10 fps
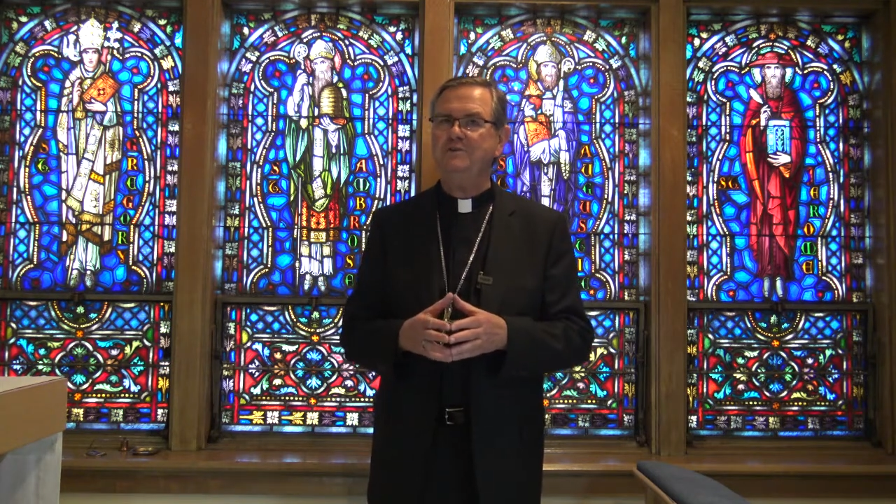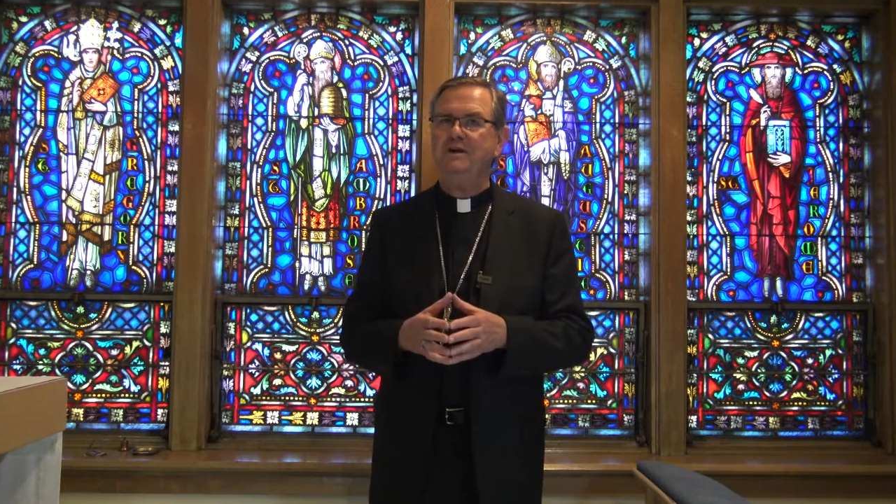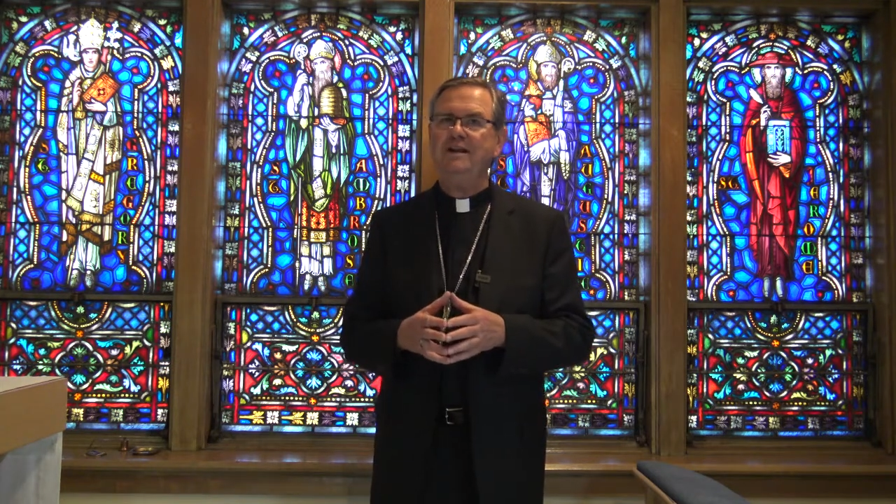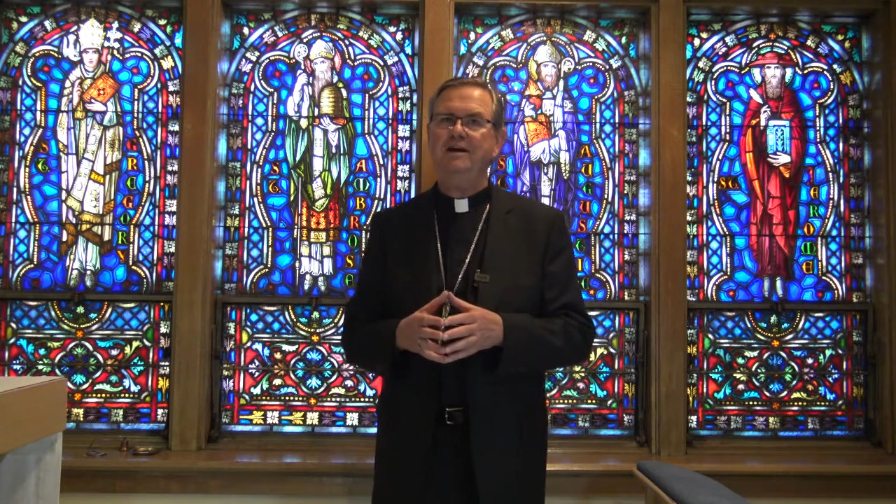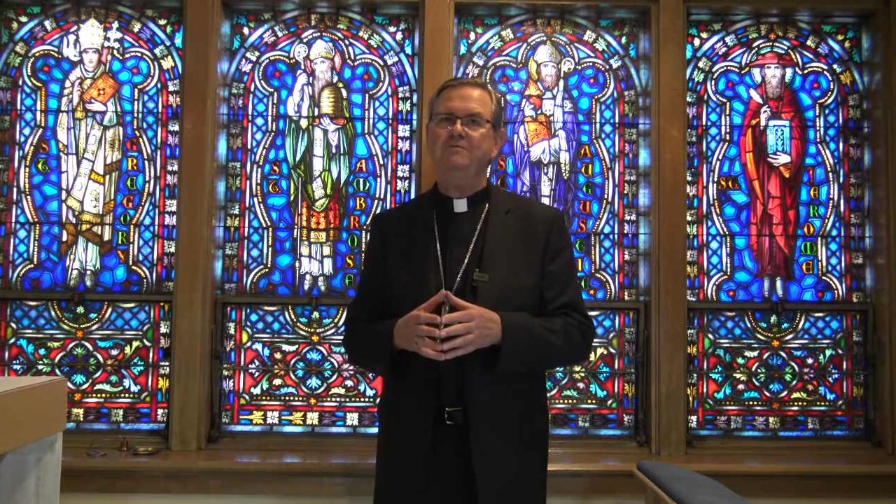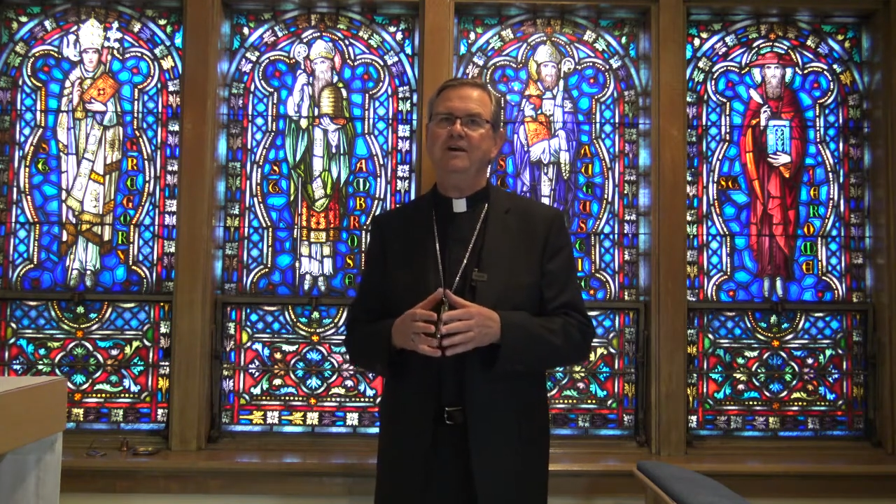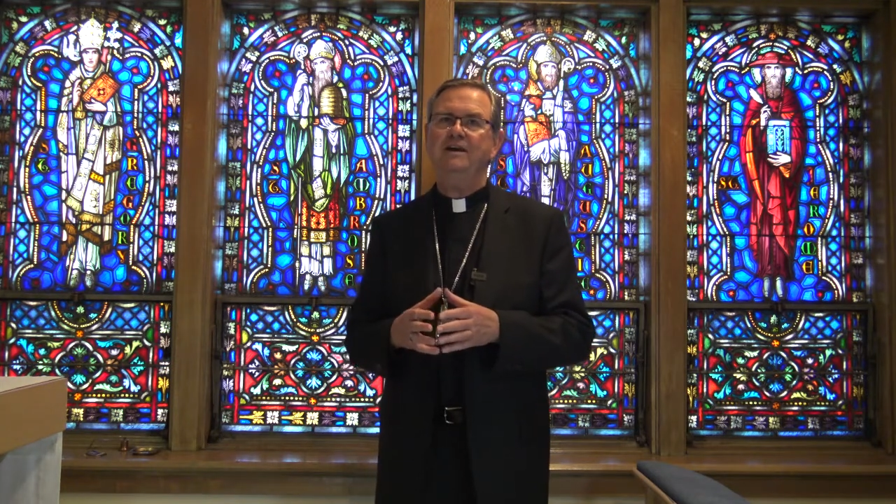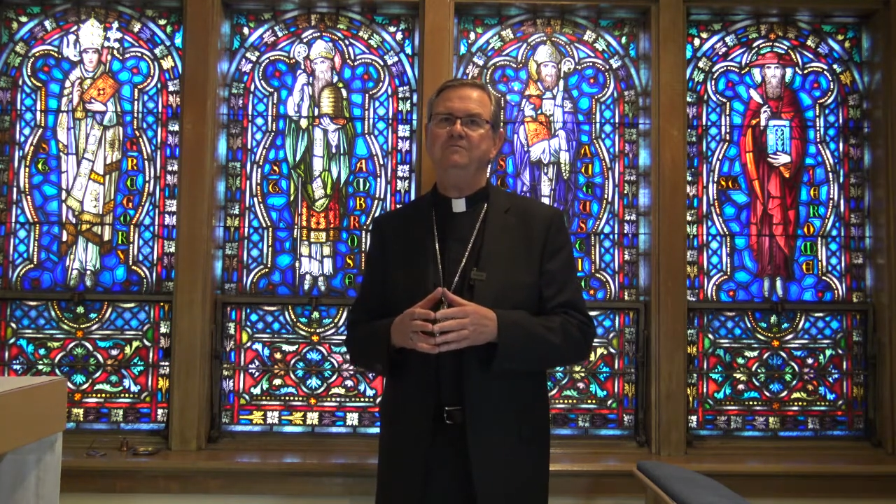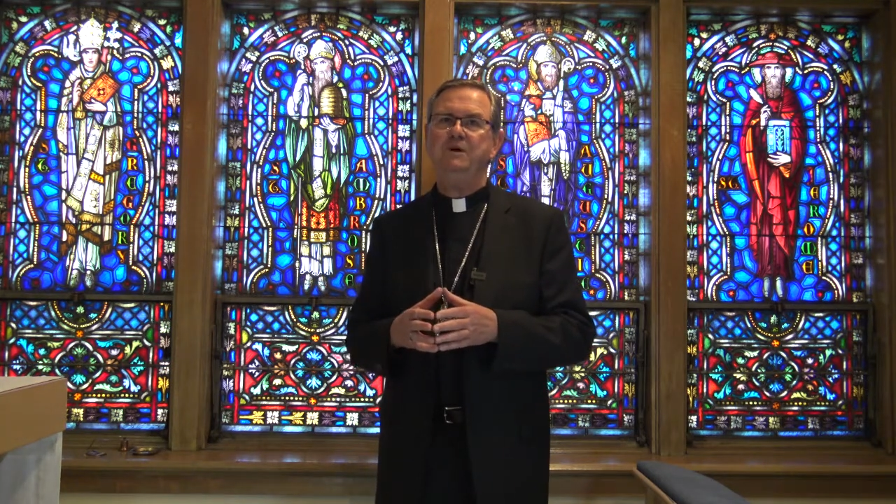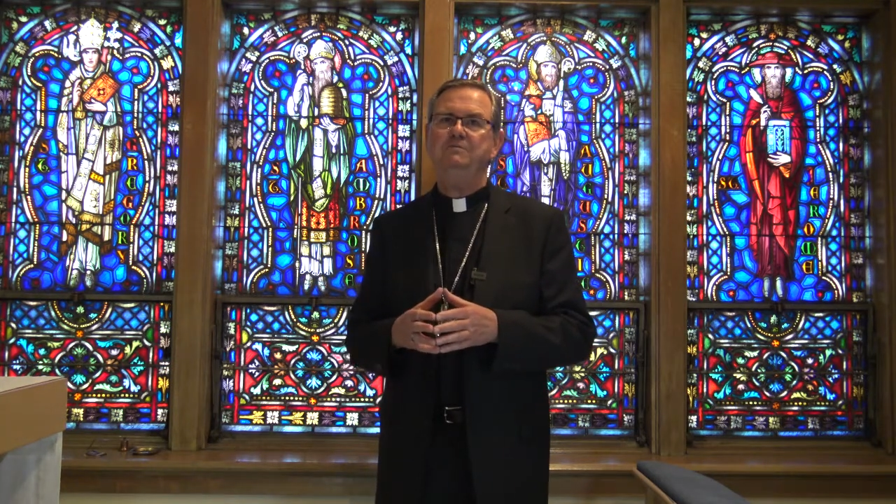right now have
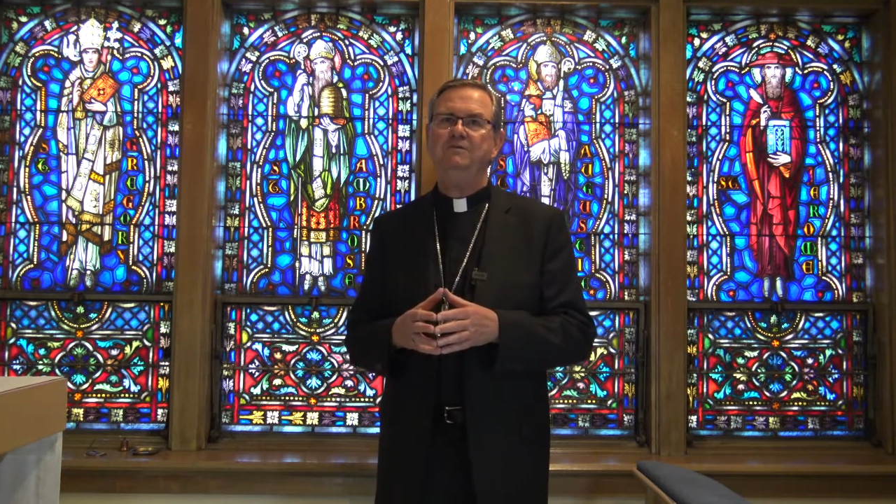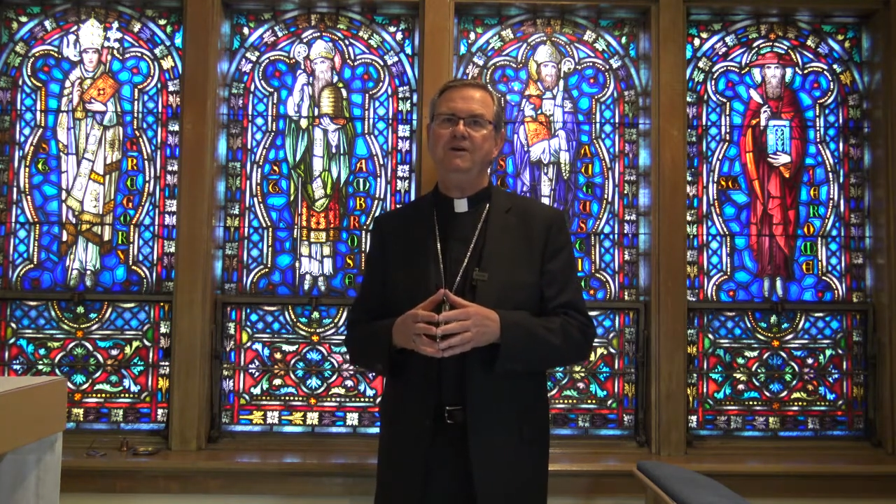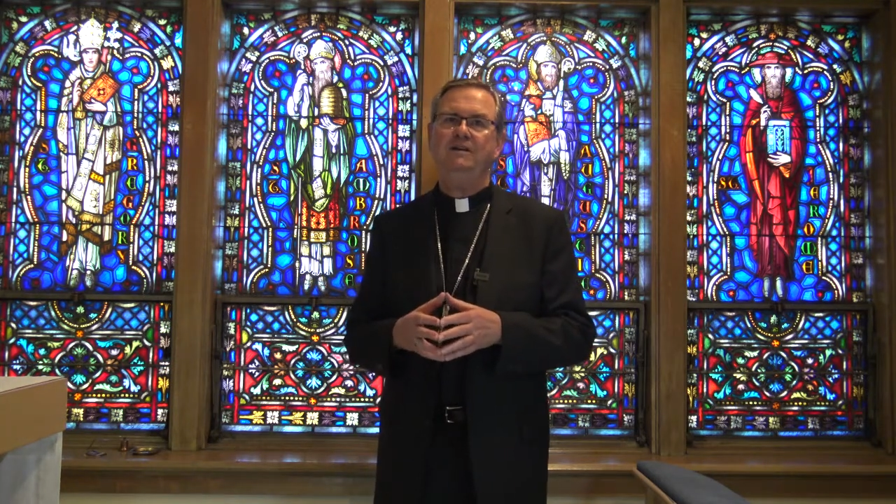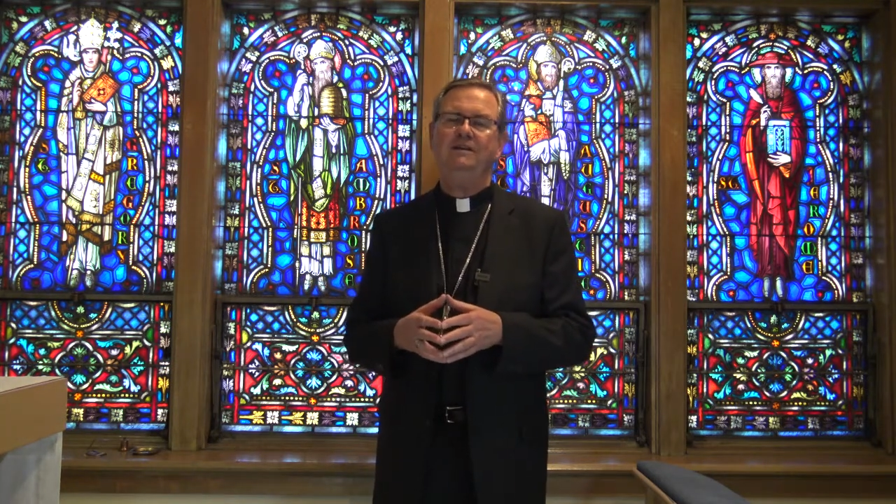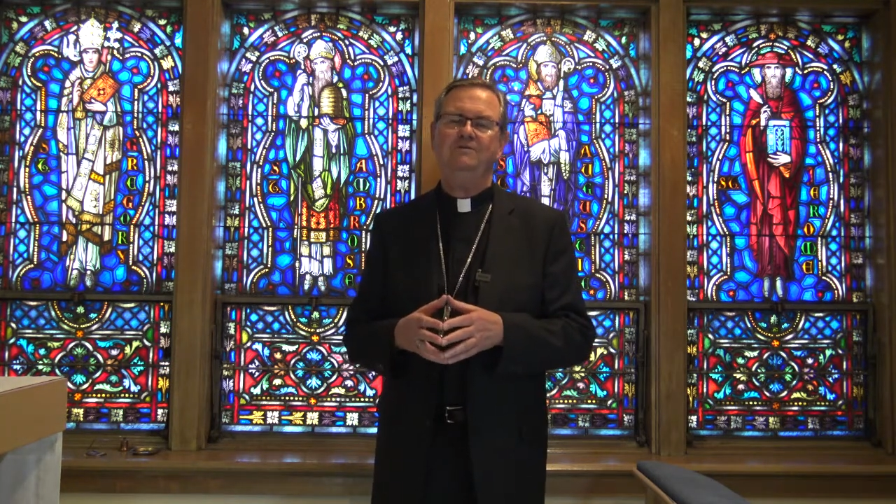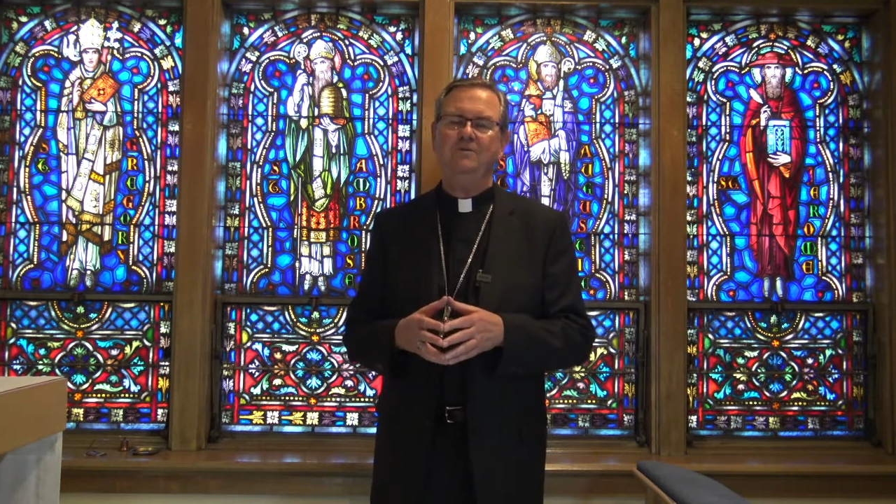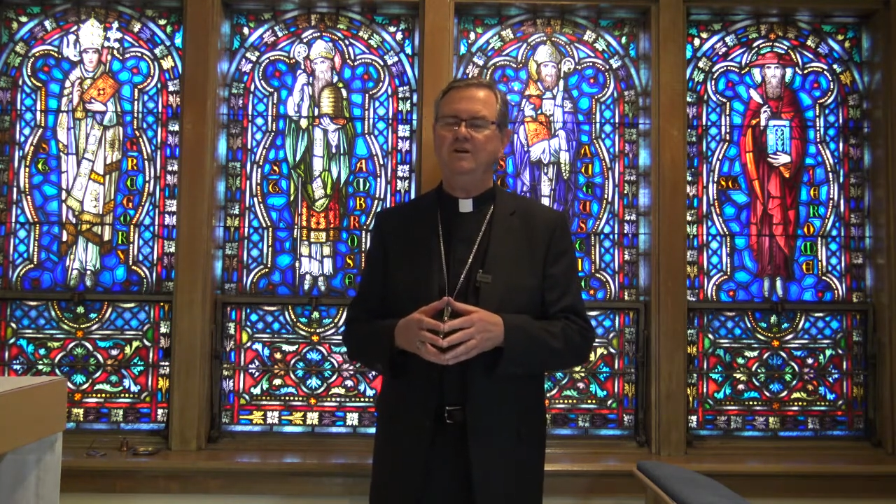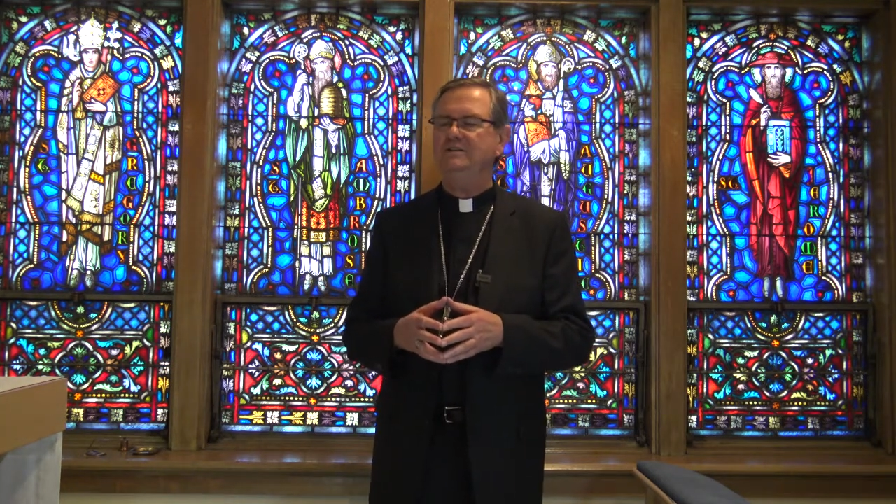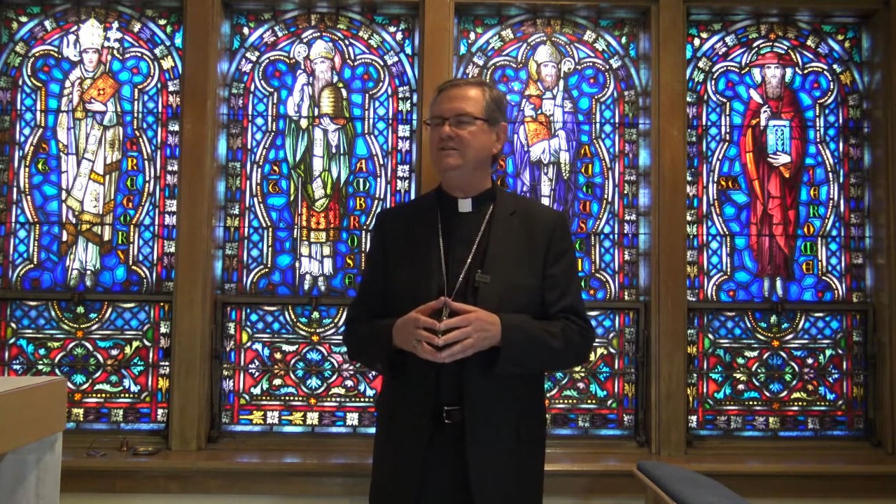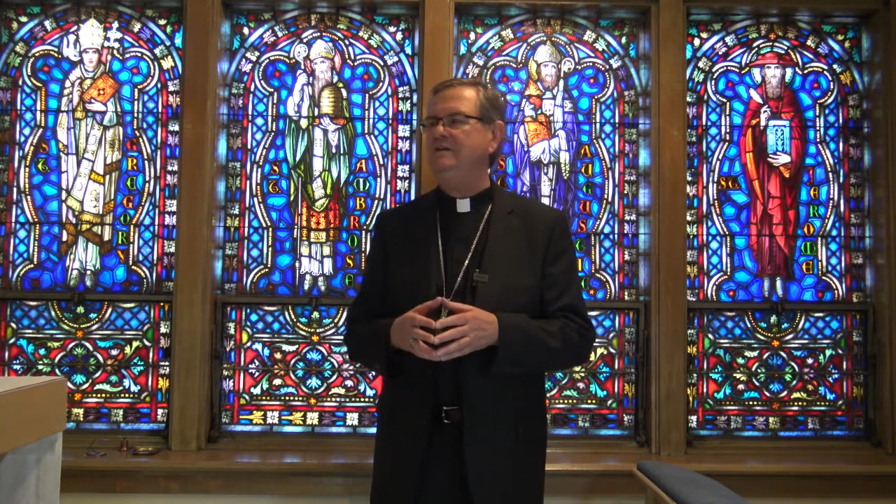kind of been preventing for
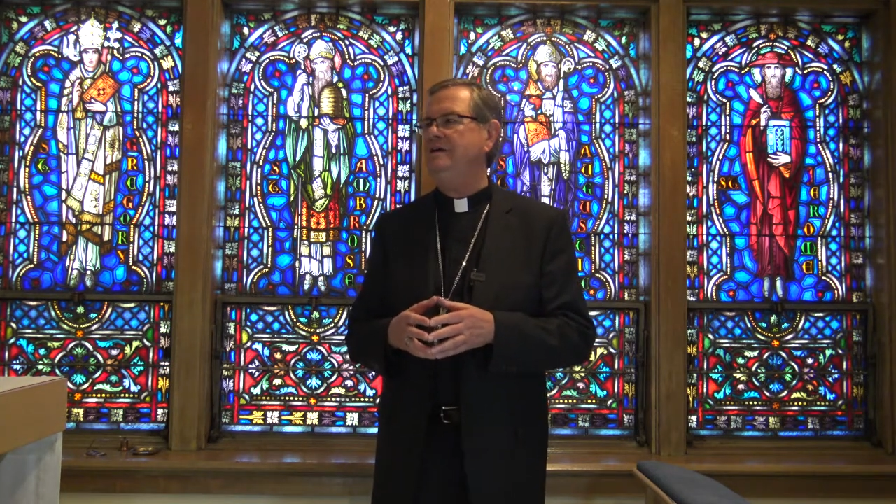us.